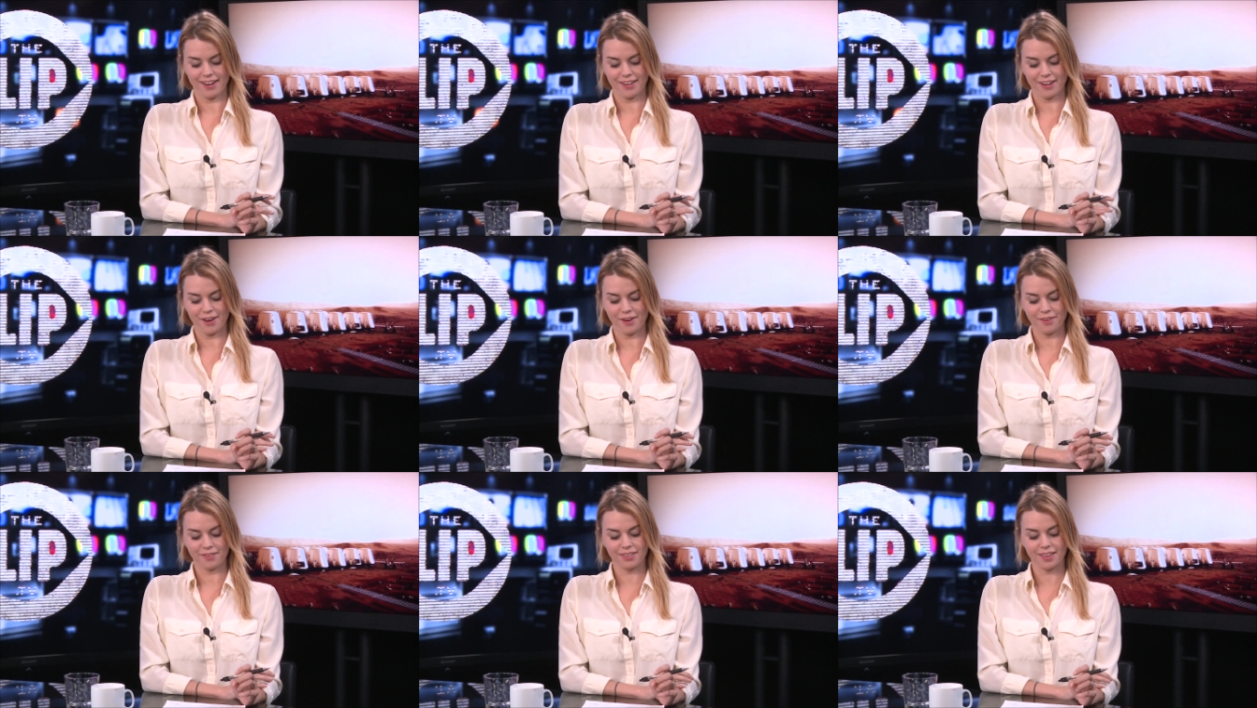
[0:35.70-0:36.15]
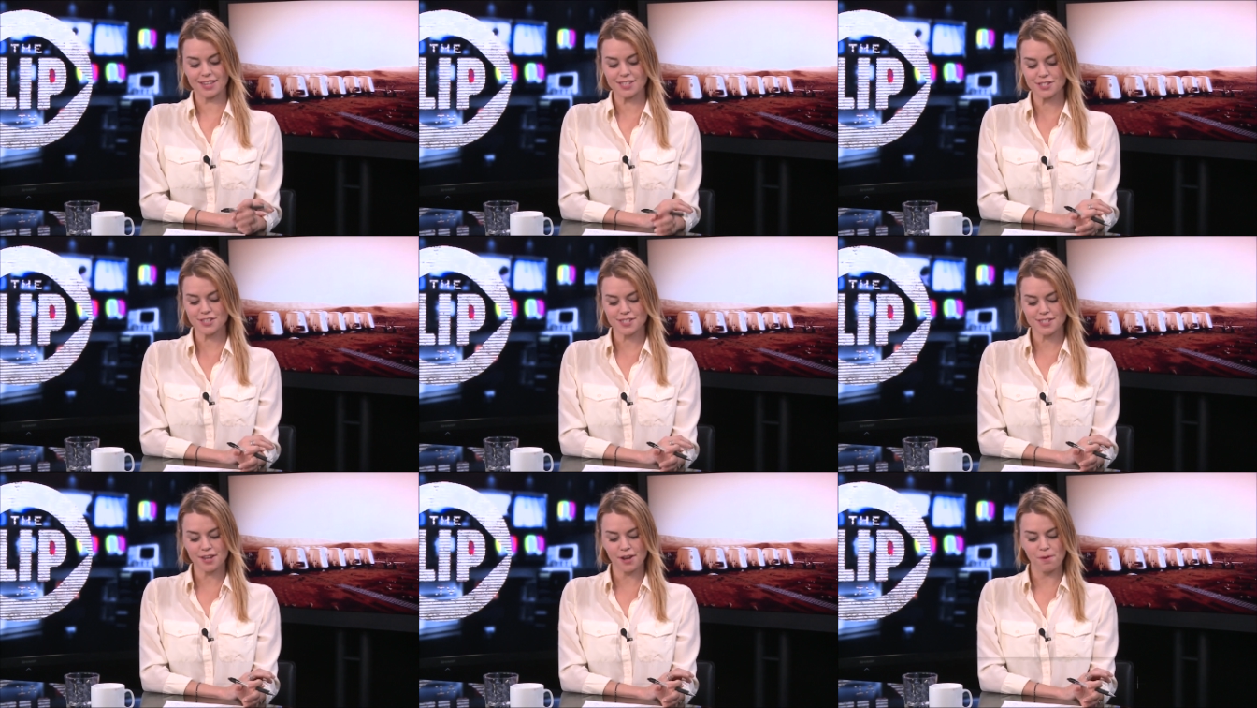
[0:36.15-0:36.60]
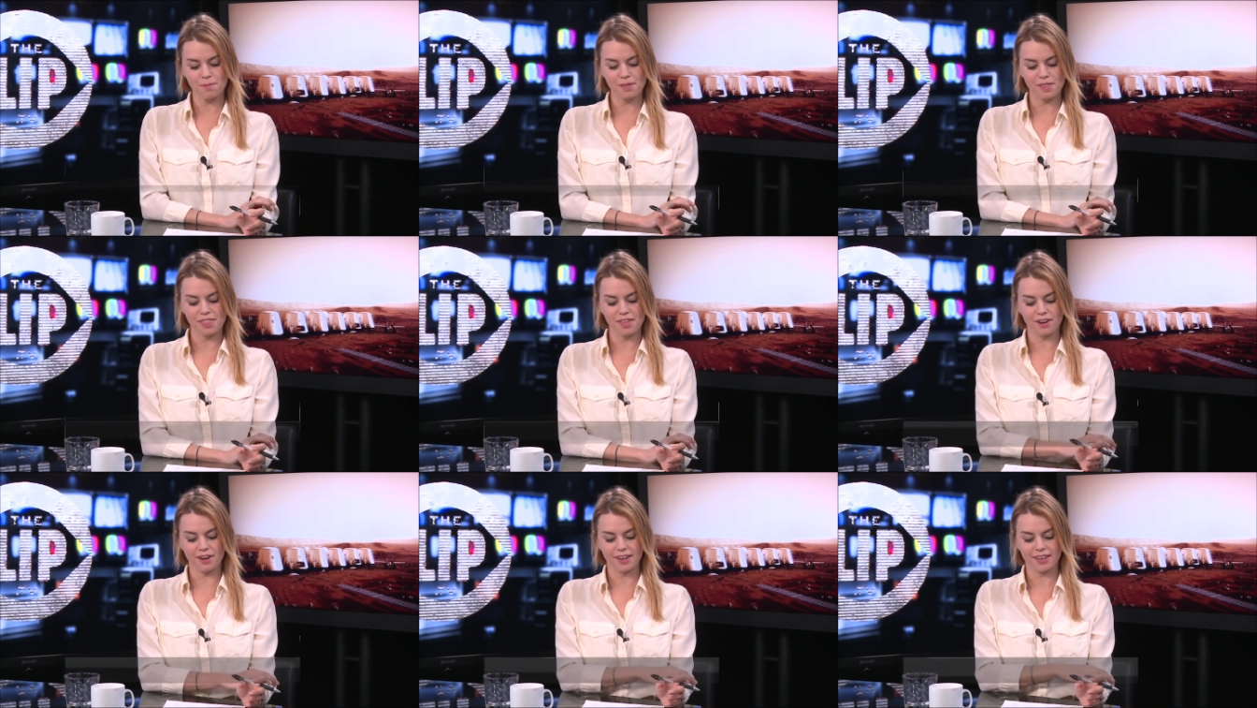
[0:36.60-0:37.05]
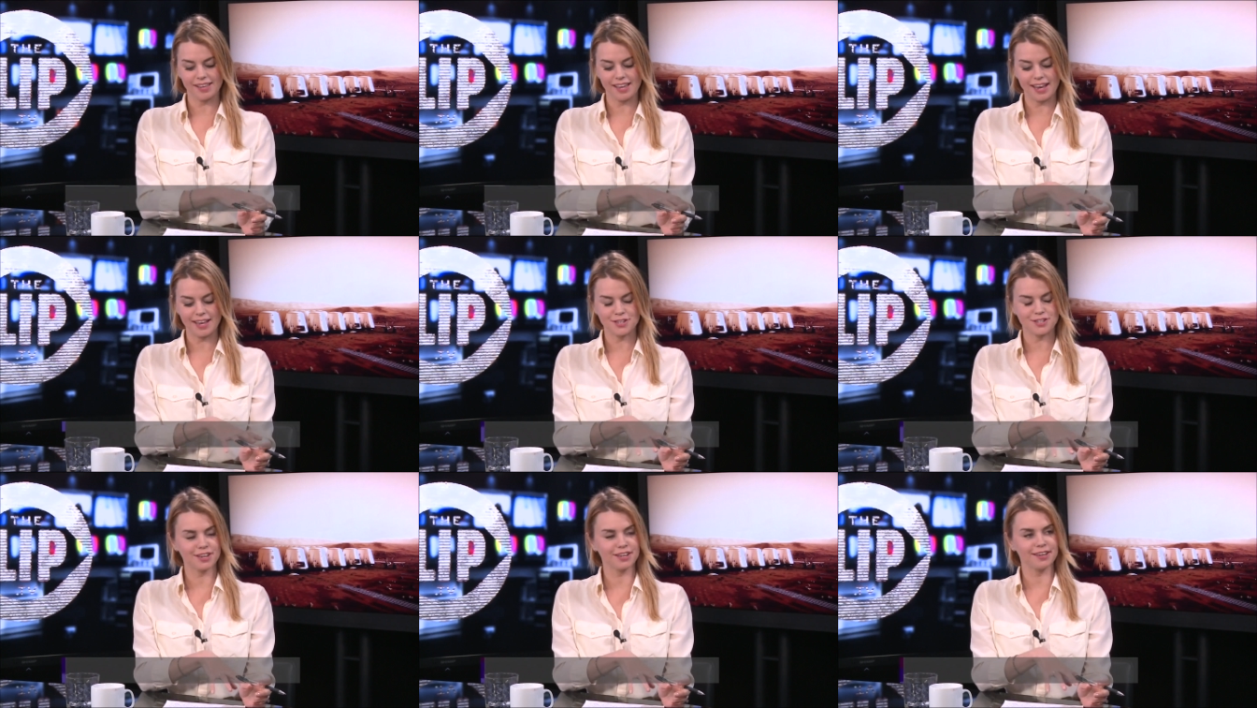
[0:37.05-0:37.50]
You know, let's just hope that they're
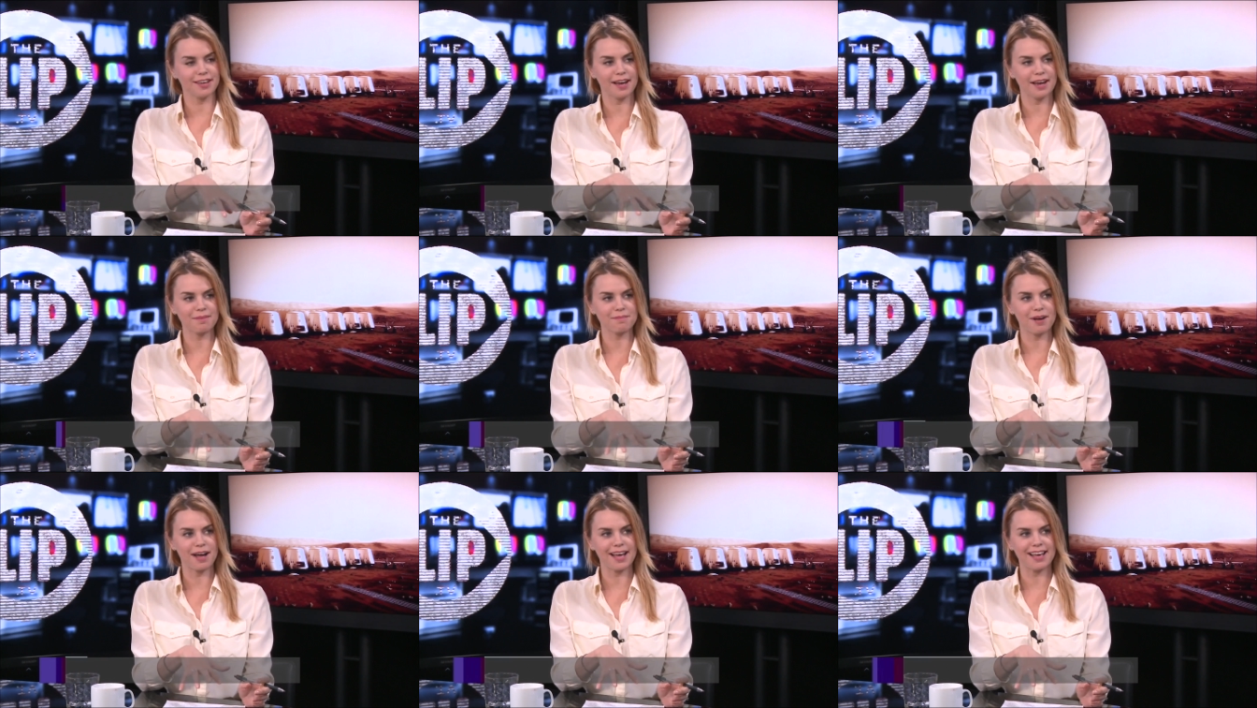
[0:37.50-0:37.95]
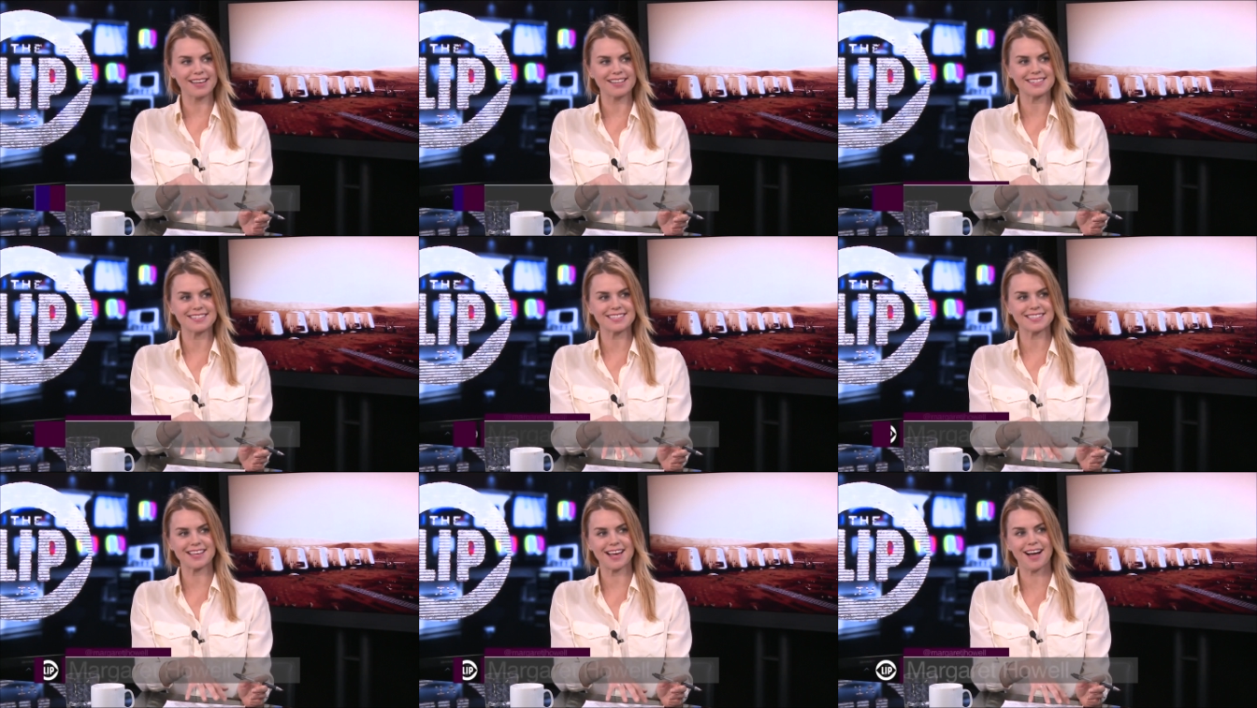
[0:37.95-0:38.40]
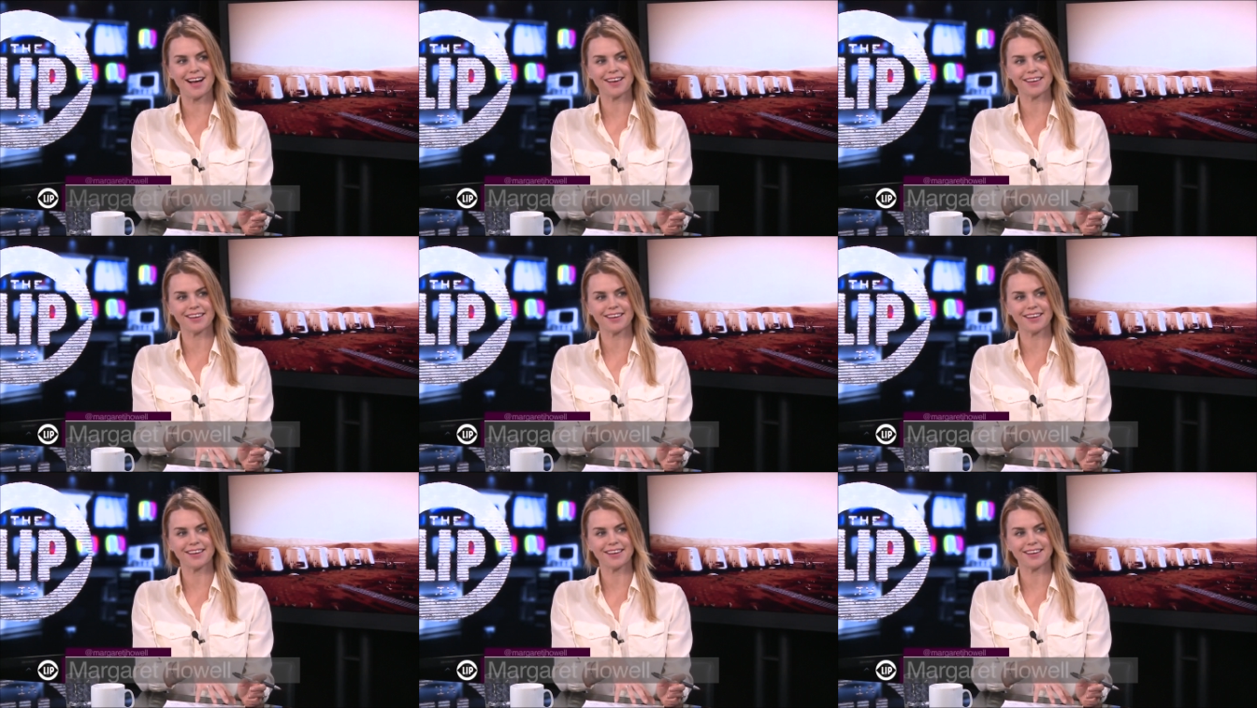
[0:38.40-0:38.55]
engaging young minds,